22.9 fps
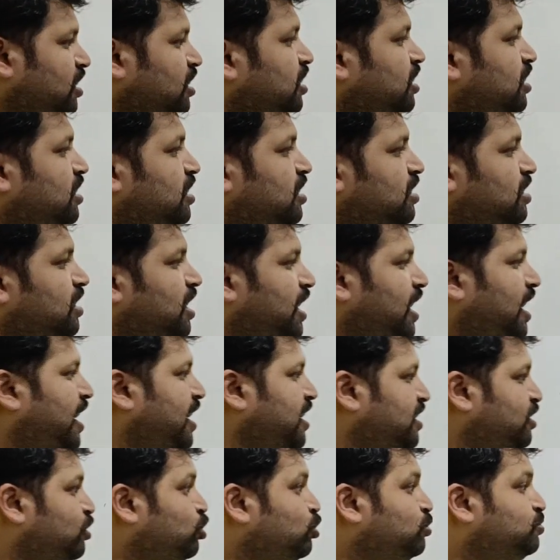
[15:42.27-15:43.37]
I
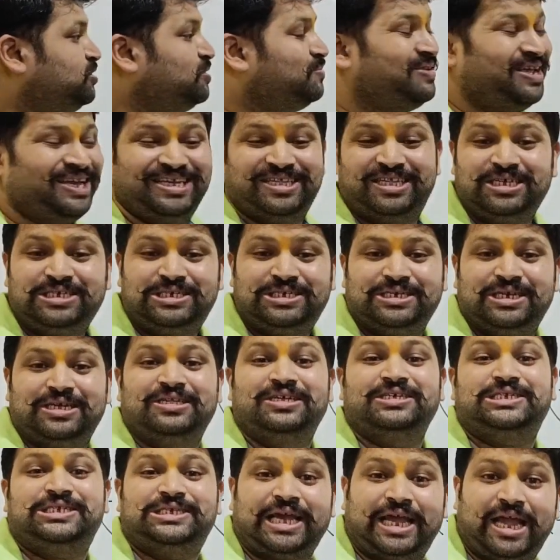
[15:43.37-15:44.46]
group them like this in the
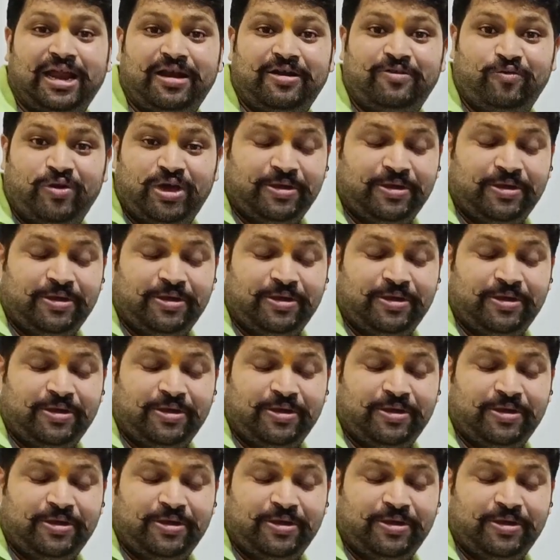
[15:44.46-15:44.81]
second way.